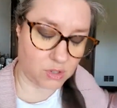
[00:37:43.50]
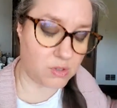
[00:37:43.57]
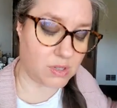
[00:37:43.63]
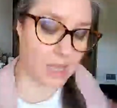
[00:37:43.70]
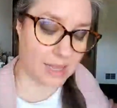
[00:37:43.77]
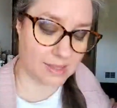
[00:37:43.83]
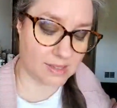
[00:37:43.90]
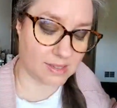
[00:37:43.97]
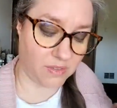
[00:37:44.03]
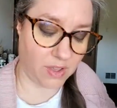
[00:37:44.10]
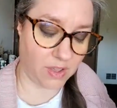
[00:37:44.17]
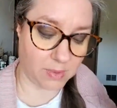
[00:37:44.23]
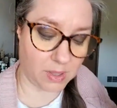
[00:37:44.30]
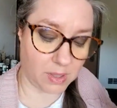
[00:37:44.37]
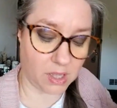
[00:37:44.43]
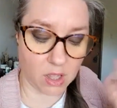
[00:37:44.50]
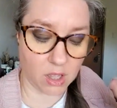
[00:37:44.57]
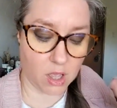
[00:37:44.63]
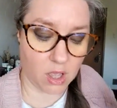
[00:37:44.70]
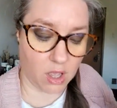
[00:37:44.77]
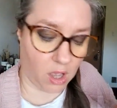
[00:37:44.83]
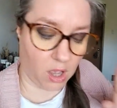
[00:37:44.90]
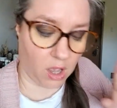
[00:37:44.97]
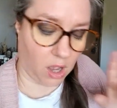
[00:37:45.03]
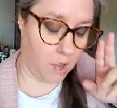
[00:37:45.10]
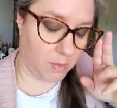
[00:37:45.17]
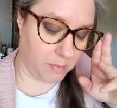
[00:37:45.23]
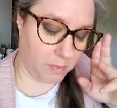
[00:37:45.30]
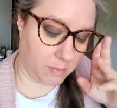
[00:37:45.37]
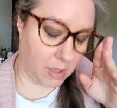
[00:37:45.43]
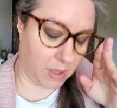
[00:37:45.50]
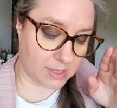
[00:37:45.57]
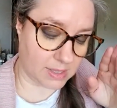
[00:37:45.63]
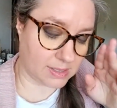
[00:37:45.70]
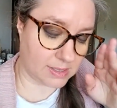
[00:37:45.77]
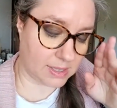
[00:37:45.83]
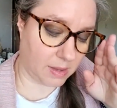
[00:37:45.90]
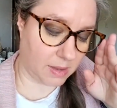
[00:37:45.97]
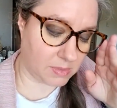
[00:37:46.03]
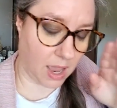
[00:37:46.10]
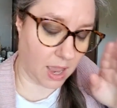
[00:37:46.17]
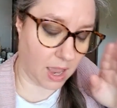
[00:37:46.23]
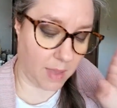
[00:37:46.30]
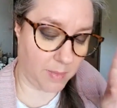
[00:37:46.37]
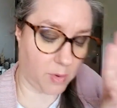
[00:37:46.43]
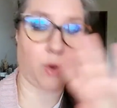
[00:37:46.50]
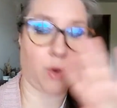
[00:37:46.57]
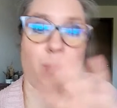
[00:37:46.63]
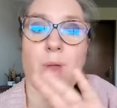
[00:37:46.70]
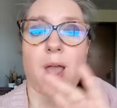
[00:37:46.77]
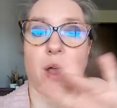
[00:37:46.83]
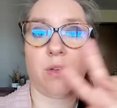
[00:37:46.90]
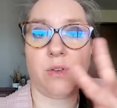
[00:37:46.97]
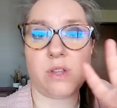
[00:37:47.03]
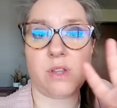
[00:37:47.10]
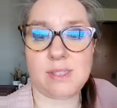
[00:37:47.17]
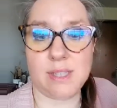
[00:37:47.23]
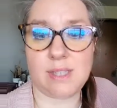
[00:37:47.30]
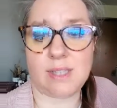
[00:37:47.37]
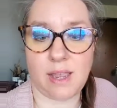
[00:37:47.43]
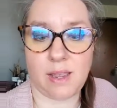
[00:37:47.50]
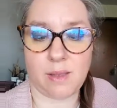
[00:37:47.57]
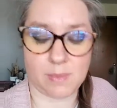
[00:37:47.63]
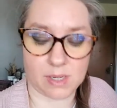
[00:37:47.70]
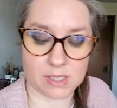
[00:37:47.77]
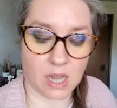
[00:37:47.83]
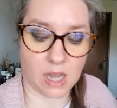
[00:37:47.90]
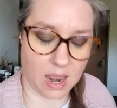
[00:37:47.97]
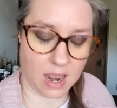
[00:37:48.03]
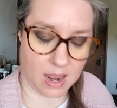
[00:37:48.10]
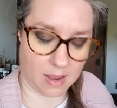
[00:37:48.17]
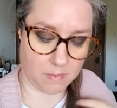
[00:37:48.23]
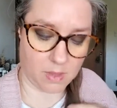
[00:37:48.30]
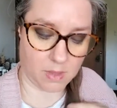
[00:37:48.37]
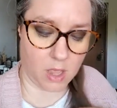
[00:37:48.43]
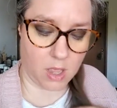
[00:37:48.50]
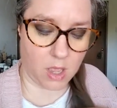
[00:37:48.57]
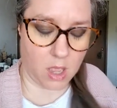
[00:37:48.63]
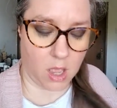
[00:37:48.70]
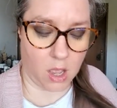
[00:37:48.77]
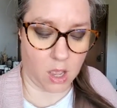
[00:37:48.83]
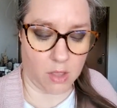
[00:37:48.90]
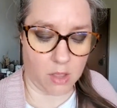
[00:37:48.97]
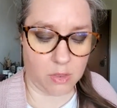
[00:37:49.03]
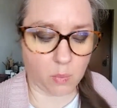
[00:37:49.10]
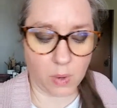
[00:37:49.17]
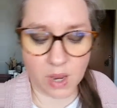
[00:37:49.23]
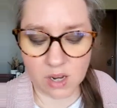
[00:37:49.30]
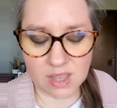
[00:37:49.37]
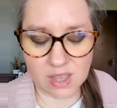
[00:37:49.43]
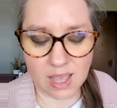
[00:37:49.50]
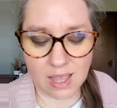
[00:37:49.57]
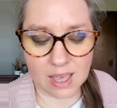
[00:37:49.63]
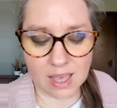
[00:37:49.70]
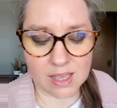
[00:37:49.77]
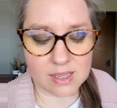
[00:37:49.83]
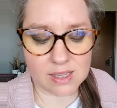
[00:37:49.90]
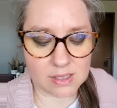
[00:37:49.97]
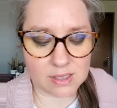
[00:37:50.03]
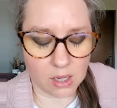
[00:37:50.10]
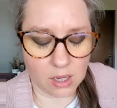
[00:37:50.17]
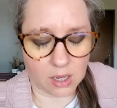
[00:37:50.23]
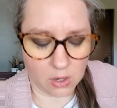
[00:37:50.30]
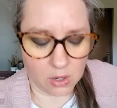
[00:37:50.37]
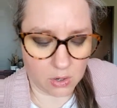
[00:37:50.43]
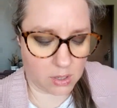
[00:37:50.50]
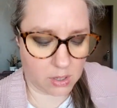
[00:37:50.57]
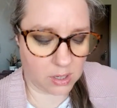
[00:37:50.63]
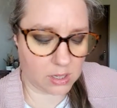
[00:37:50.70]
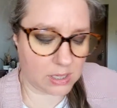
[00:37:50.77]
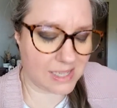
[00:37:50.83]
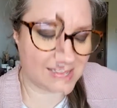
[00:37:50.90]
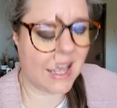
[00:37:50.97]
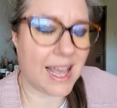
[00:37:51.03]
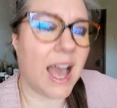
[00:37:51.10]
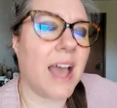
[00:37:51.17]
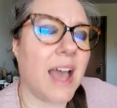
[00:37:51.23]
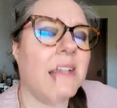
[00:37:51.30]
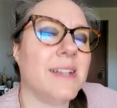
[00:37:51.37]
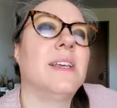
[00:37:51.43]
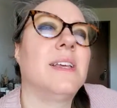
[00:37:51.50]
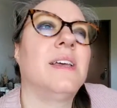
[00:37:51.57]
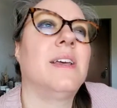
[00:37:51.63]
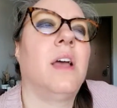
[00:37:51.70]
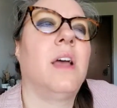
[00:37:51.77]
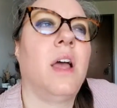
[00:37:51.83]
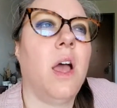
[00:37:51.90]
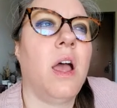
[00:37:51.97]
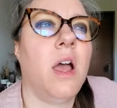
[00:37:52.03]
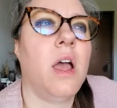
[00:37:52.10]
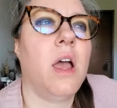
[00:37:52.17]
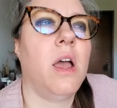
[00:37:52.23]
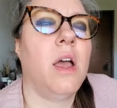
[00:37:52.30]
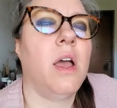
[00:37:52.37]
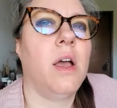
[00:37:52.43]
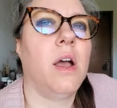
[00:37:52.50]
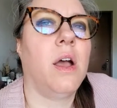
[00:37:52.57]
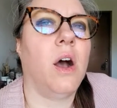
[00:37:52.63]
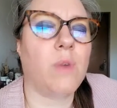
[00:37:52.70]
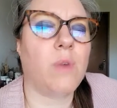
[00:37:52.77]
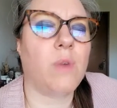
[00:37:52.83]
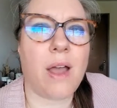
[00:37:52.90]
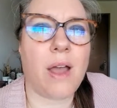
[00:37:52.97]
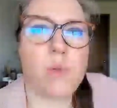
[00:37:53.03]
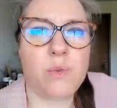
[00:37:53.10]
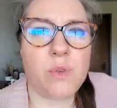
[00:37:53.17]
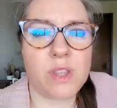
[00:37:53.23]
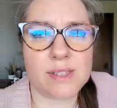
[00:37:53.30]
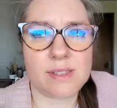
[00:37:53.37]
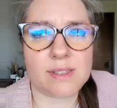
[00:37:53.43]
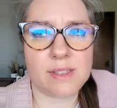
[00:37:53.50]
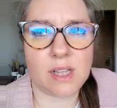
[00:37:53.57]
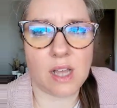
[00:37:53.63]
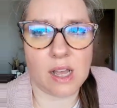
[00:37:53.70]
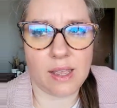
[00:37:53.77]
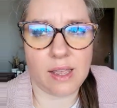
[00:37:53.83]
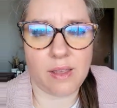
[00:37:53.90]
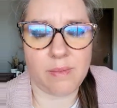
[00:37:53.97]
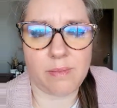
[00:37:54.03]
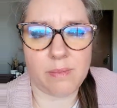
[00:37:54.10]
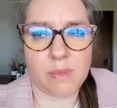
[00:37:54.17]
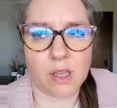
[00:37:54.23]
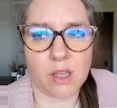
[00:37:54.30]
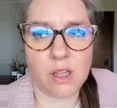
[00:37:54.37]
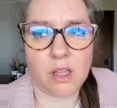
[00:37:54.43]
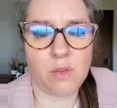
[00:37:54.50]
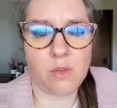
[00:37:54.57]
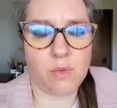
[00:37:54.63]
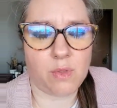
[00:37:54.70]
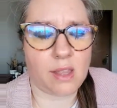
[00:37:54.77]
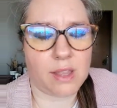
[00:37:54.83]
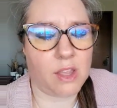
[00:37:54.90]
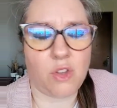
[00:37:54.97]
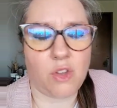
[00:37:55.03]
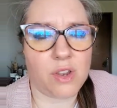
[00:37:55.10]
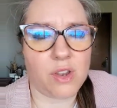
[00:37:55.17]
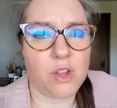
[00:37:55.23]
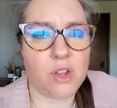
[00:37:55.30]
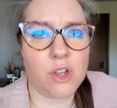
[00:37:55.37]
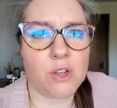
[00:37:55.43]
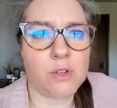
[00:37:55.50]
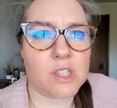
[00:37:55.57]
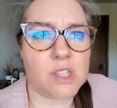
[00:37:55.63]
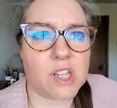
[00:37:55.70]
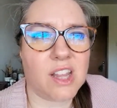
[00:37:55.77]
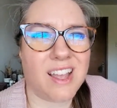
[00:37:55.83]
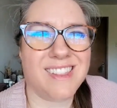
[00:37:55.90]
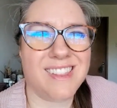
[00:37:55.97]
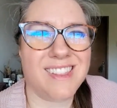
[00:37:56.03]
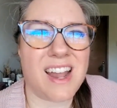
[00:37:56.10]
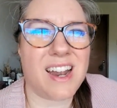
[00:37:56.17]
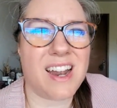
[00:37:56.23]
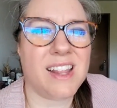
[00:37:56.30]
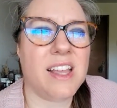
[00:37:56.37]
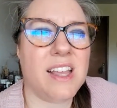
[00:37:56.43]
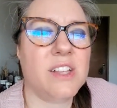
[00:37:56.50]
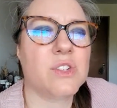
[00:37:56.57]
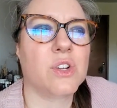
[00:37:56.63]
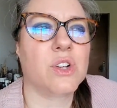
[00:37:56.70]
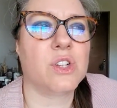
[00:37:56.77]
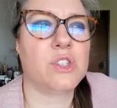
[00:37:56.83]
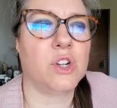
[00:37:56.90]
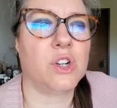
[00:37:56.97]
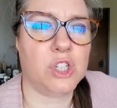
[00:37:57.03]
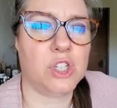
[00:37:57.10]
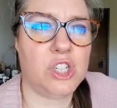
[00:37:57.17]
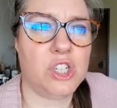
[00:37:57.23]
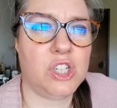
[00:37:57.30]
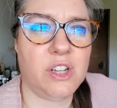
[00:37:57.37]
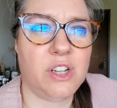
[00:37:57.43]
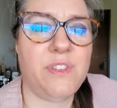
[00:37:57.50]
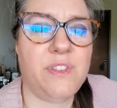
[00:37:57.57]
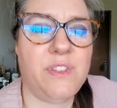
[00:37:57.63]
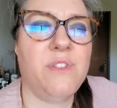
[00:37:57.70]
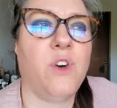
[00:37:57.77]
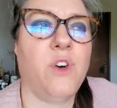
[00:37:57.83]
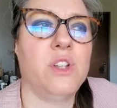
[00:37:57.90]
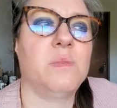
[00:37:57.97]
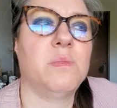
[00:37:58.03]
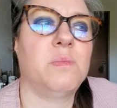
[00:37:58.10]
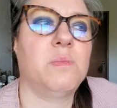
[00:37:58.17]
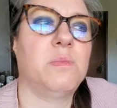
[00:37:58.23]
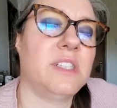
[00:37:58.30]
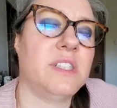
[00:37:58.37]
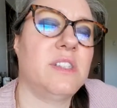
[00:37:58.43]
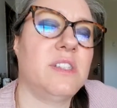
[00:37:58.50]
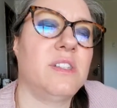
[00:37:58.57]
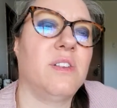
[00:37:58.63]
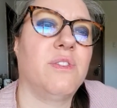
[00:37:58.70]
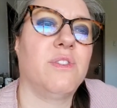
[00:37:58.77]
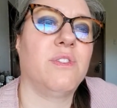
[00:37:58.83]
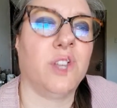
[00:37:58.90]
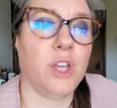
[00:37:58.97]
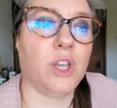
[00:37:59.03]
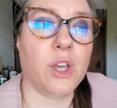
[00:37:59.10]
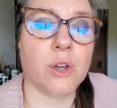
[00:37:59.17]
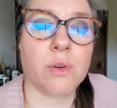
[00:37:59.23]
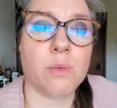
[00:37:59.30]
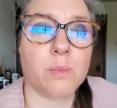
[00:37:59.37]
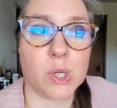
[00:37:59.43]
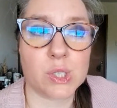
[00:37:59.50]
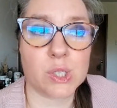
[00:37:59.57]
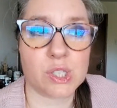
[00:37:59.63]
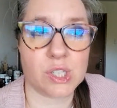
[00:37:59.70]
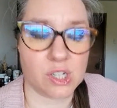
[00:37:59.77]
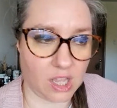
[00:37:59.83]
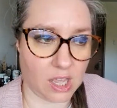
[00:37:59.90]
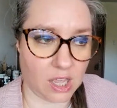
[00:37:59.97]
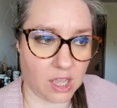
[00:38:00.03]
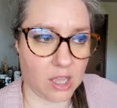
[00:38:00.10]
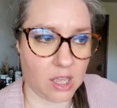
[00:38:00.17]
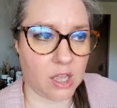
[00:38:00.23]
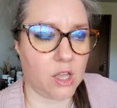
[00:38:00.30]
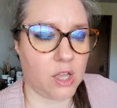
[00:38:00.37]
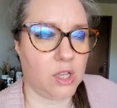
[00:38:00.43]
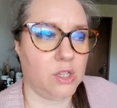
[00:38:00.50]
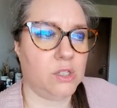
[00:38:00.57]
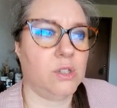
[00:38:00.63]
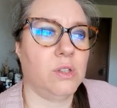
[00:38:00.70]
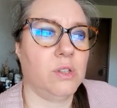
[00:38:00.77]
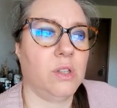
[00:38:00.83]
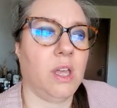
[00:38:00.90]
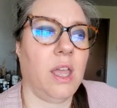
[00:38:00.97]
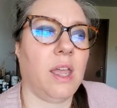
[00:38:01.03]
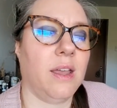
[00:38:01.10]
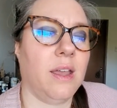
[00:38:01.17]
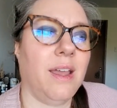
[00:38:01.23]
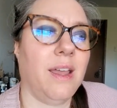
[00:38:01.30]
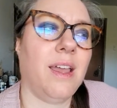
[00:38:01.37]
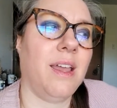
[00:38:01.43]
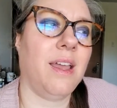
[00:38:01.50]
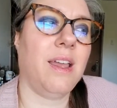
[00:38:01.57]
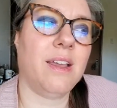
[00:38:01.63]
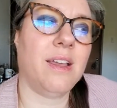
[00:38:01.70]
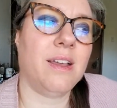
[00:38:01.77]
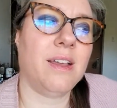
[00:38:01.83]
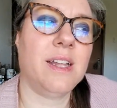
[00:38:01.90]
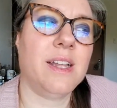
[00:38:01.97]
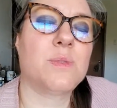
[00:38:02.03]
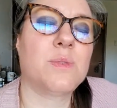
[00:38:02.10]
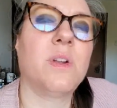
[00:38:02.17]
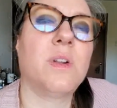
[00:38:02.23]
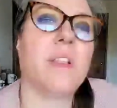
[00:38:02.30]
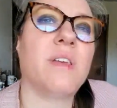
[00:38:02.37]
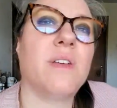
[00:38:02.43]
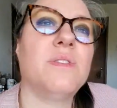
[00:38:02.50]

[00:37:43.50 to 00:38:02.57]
in the family at the same time or around the same time. The weird thing is that around this time, like that you get news, like a lot of things are going to start to shift and fall into place for you personally. So like it's one of those